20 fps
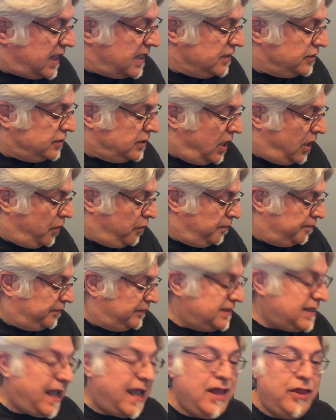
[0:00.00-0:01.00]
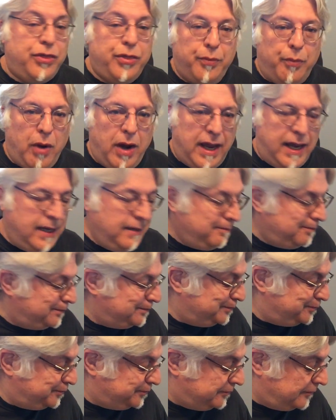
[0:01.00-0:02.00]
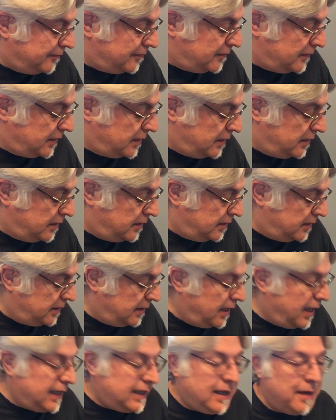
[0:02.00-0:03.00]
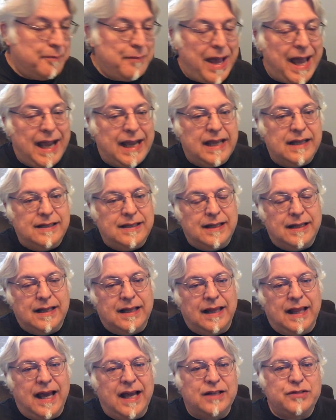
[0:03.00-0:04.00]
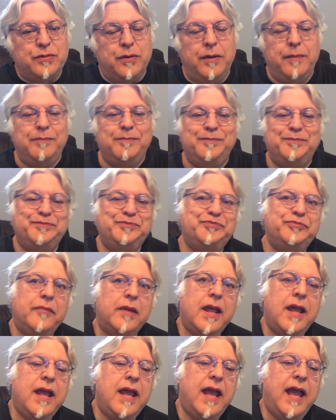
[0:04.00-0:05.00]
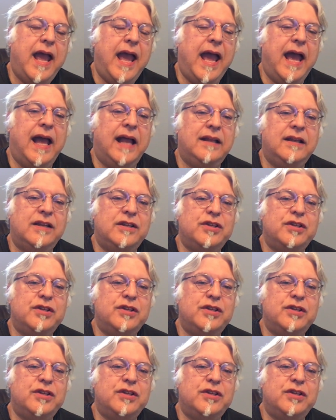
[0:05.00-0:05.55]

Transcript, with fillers: So, day three, I come back into the classroom, and the